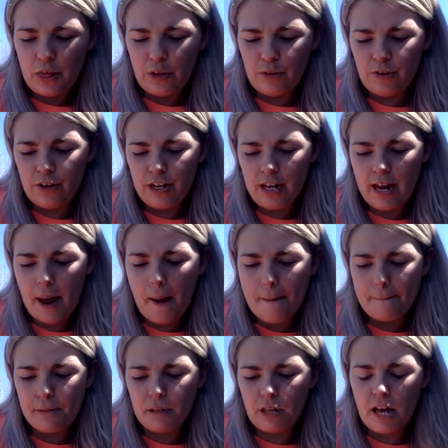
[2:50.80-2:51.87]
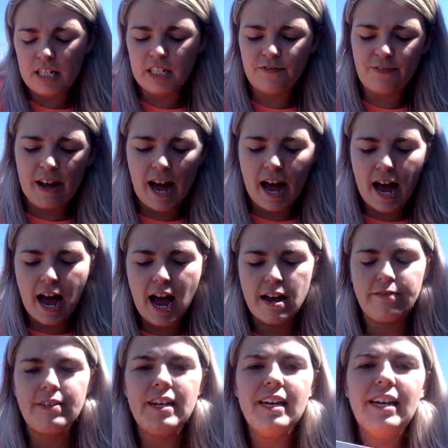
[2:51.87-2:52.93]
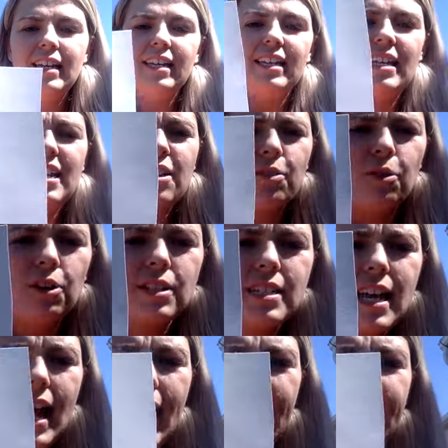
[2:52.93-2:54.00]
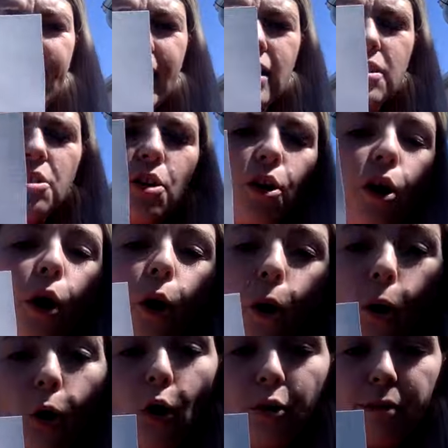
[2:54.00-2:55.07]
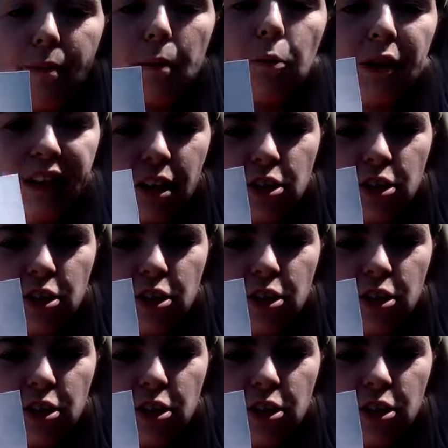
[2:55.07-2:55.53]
3 plus 5 equals 8. Or remember, we can